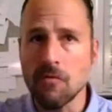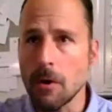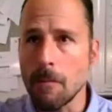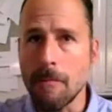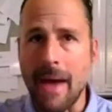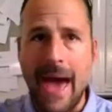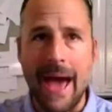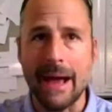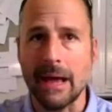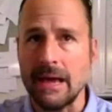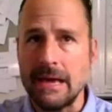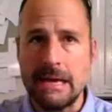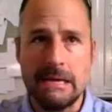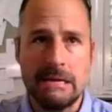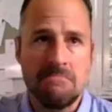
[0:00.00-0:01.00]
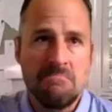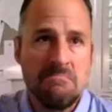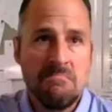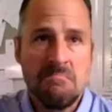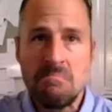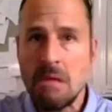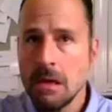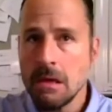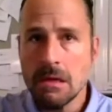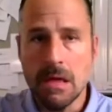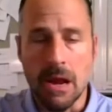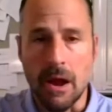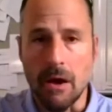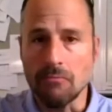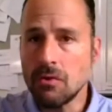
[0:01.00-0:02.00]
back in, you
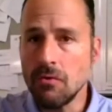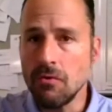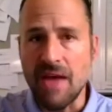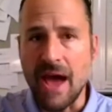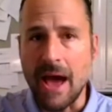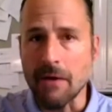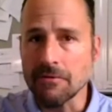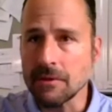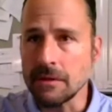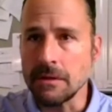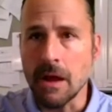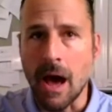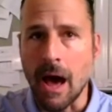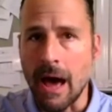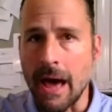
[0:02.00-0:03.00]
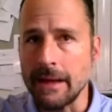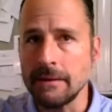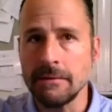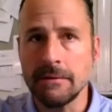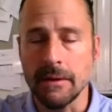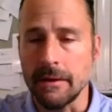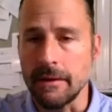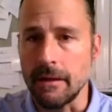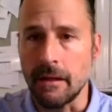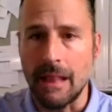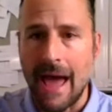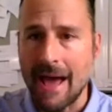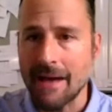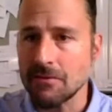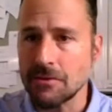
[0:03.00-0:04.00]
know, 2009 to
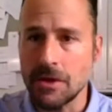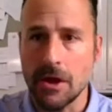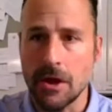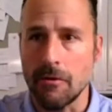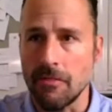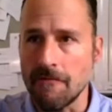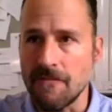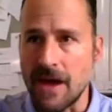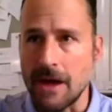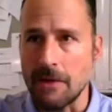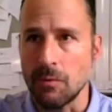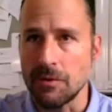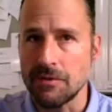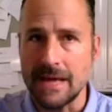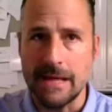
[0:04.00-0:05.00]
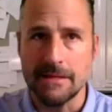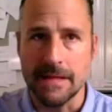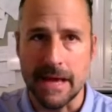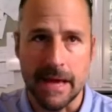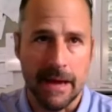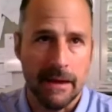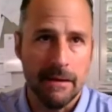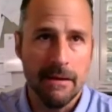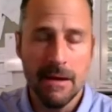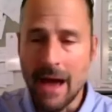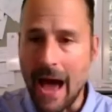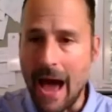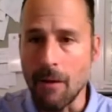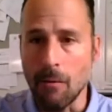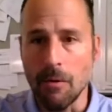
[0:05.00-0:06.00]
last year and the Fed was easing,
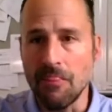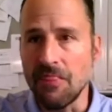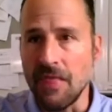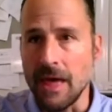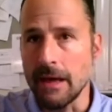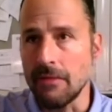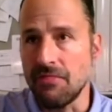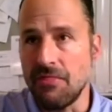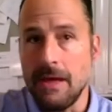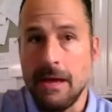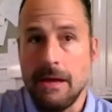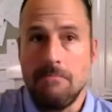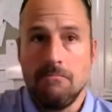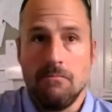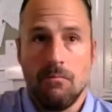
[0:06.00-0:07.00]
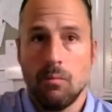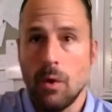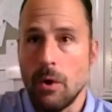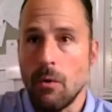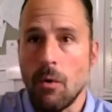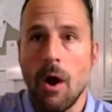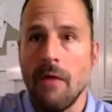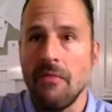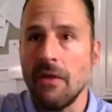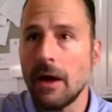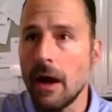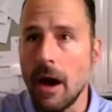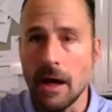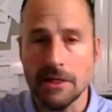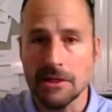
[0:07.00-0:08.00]
I would think that we're on the
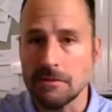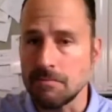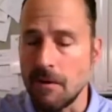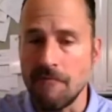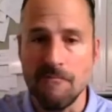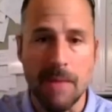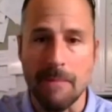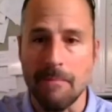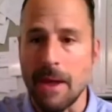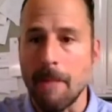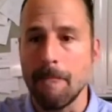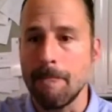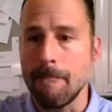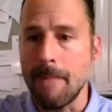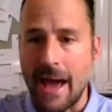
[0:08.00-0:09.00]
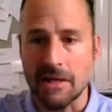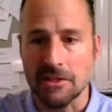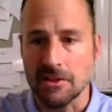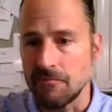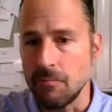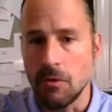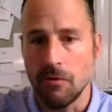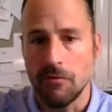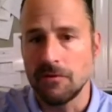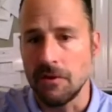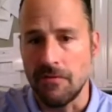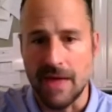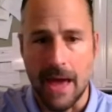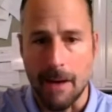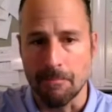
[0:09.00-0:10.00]
cusp of maybe a massive move to
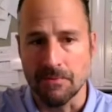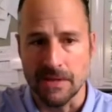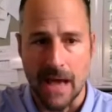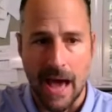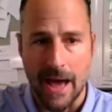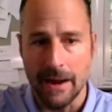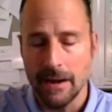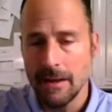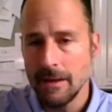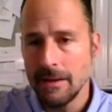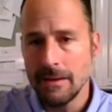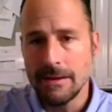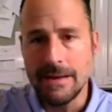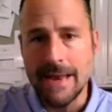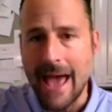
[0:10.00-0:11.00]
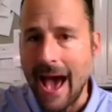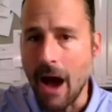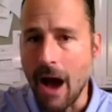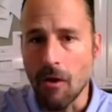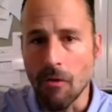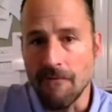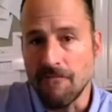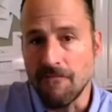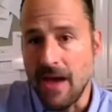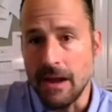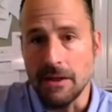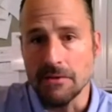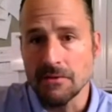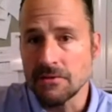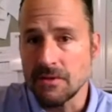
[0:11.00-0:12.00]
the upside. Now the Fed
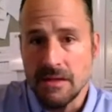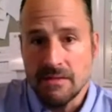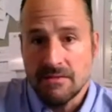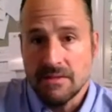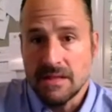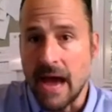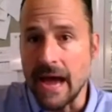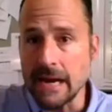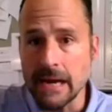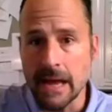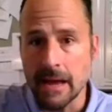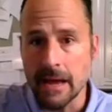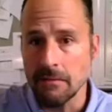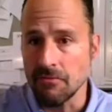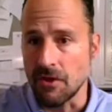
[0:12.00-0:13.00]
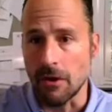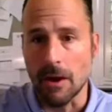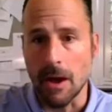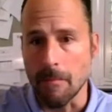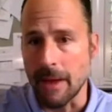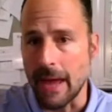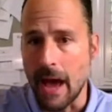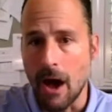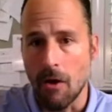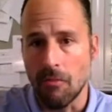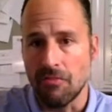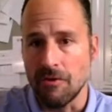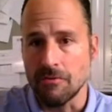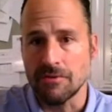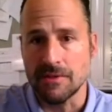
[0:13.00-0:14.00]
is tightening. They're coming
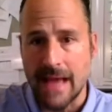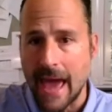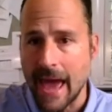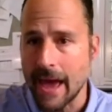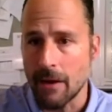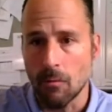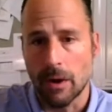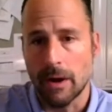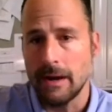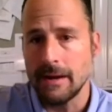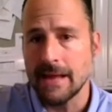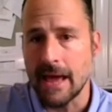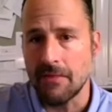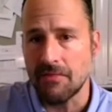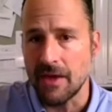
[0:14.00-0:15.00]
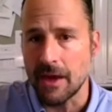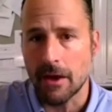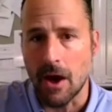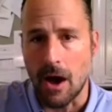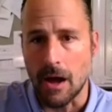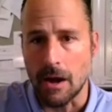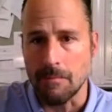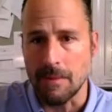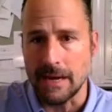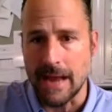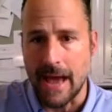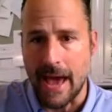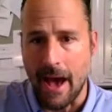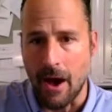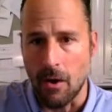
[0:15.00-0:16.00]
out. They're saying we're going to take the economy
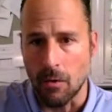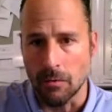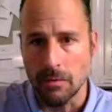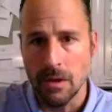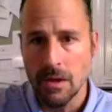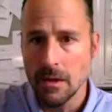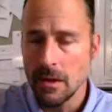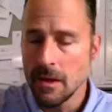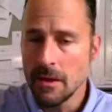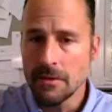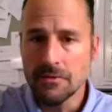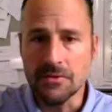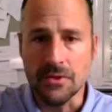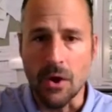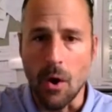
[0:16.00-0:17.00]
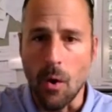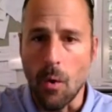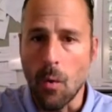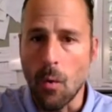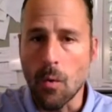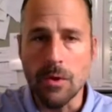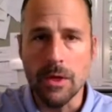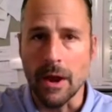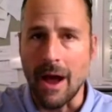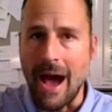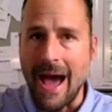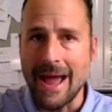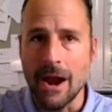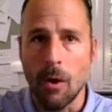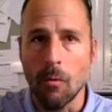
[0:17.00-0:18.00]
down. So, you know,
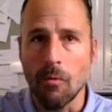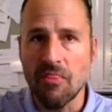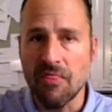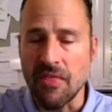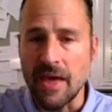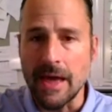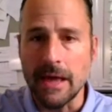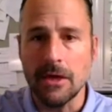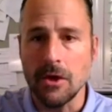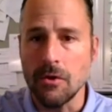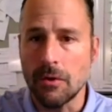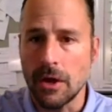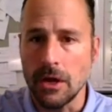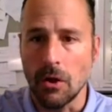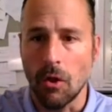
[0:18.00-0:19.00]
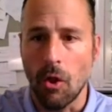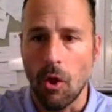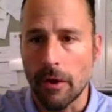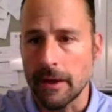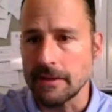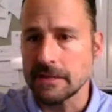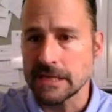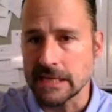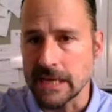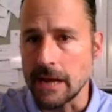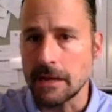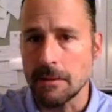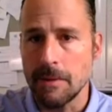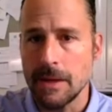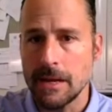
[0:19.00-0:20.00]
I don't think you can look at
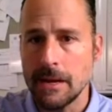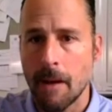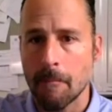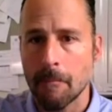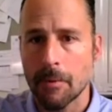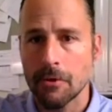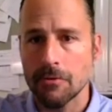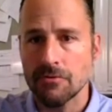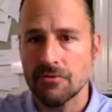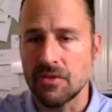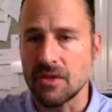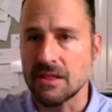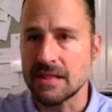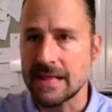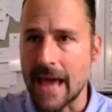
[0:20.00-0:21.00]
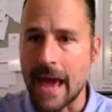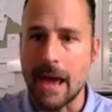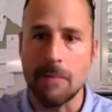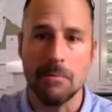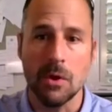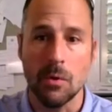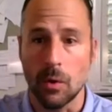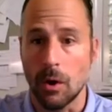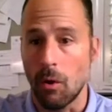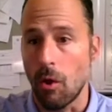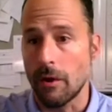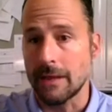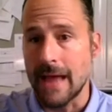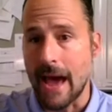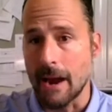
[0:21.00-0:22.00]
sentiment numbers the same you would have
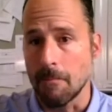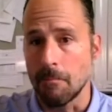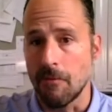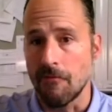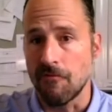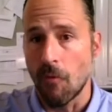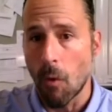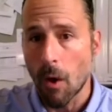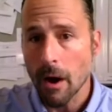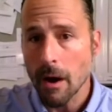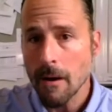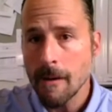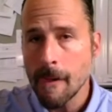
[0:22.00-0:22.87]
looked at them before.